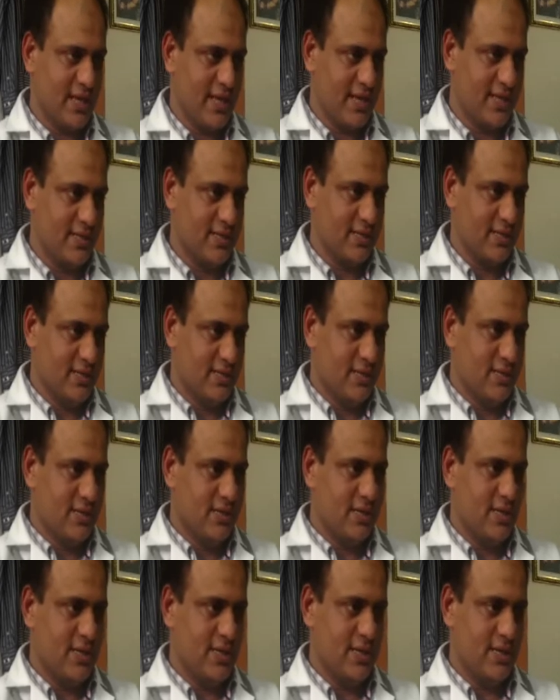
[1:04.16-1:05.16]
that,
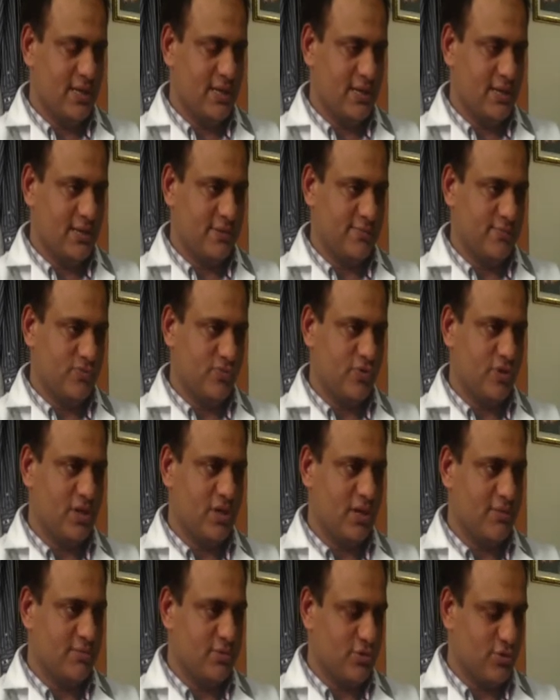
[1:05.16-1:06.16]
and we
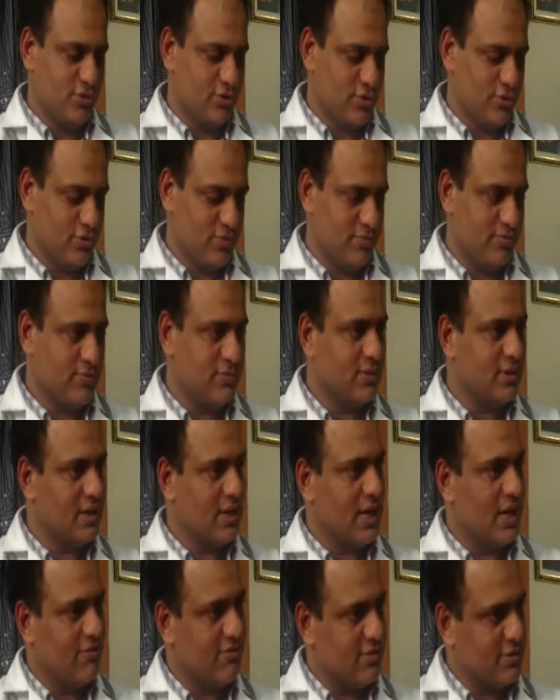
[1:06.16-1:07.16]
come to know
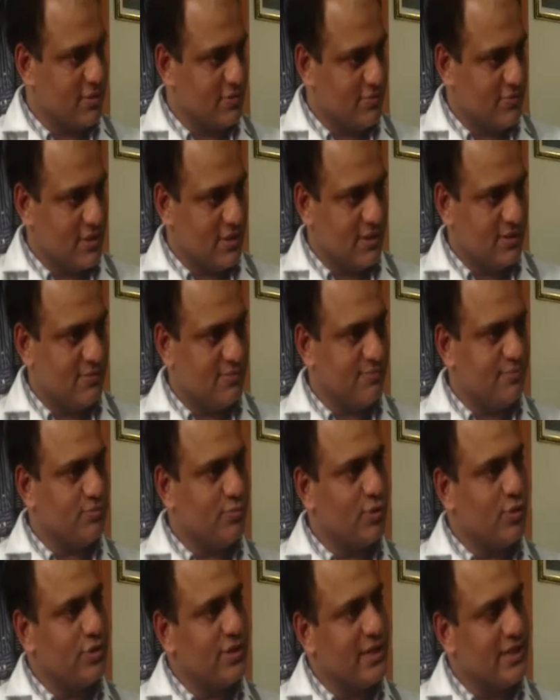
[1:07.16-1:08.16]
the levels of the
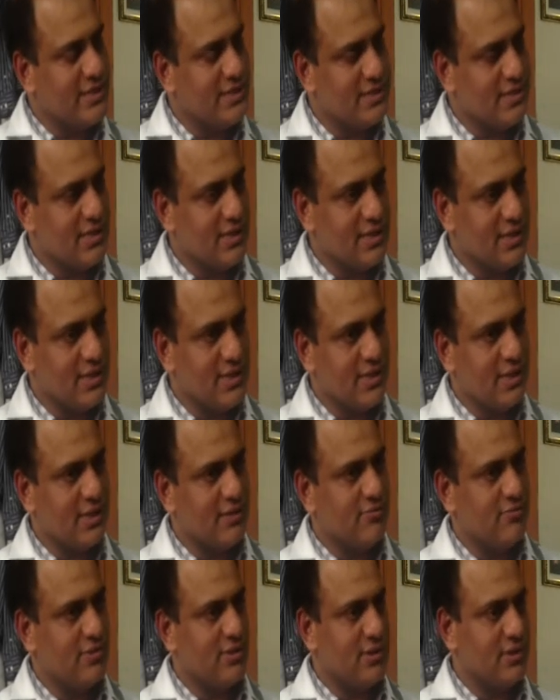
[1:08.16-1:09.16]
bone density, and
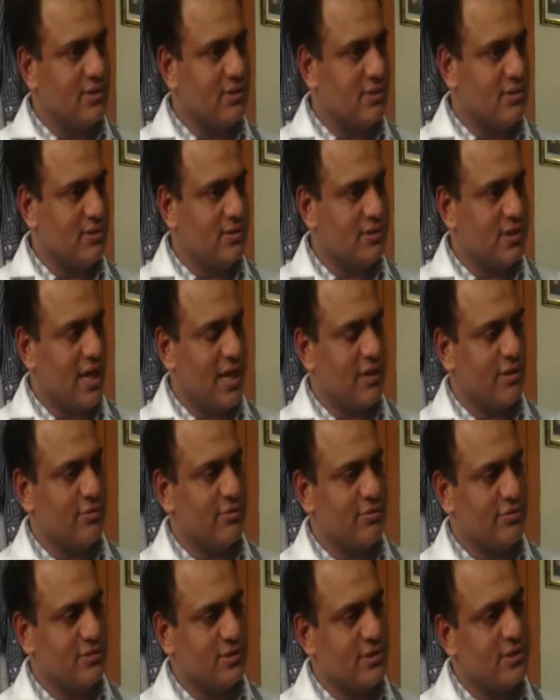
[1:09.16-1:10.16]
then we
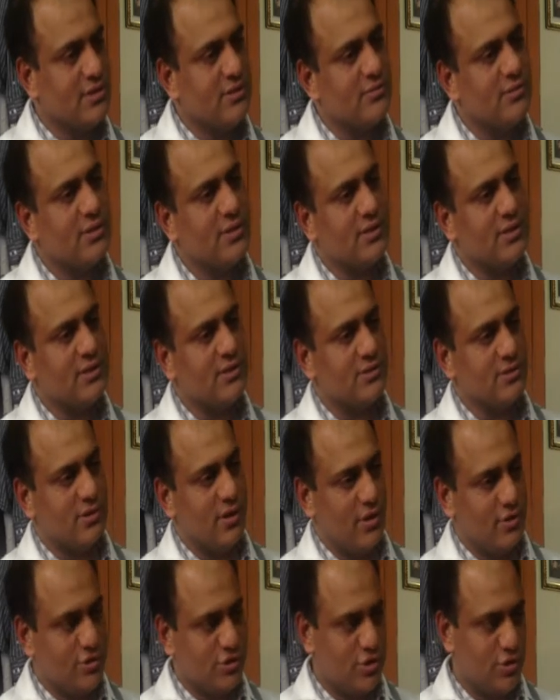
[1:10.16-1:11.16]
diagnose it is
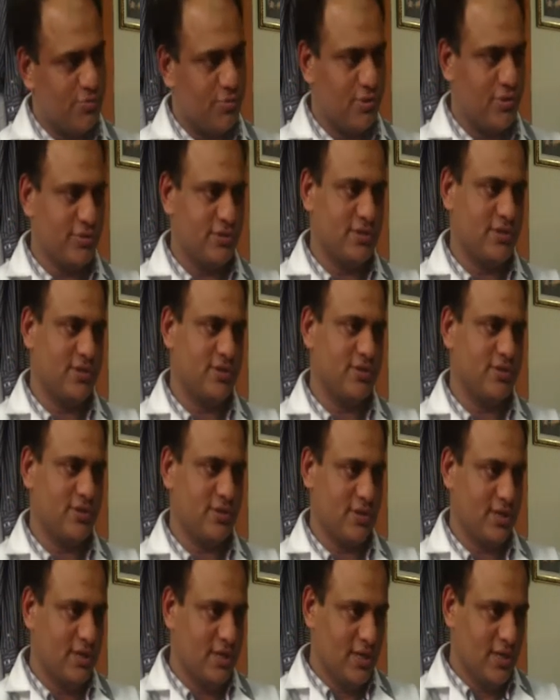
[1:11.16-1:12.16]
osteoporosis
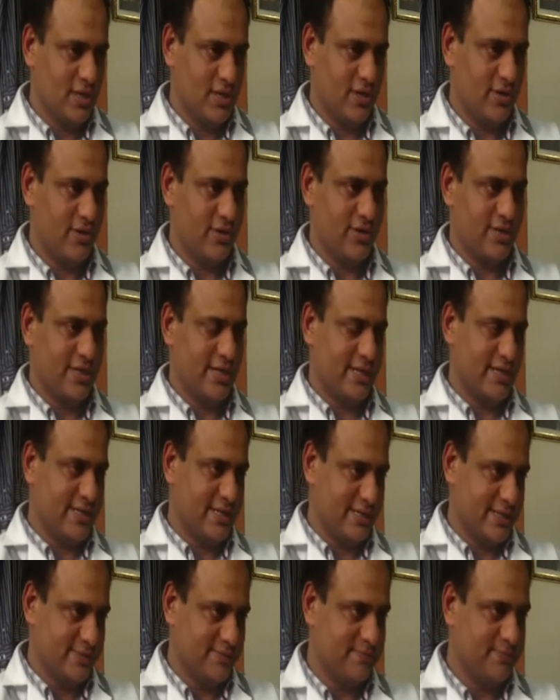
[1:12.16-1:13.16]
or not
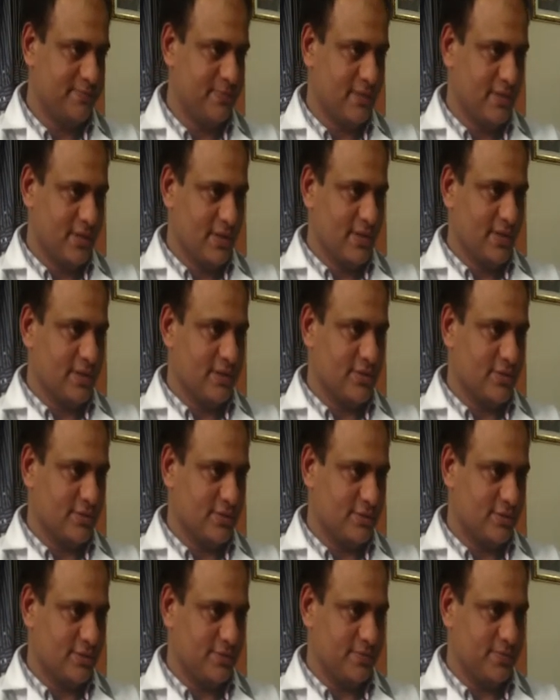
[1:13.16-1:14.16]
yet.
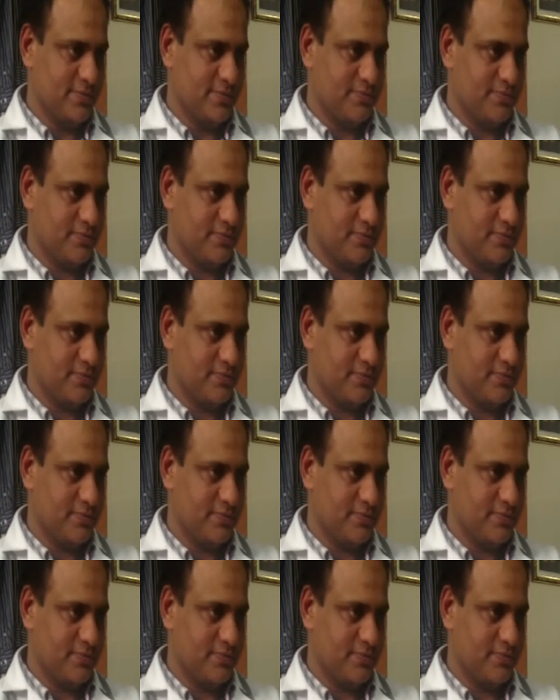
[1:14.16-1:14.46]
So.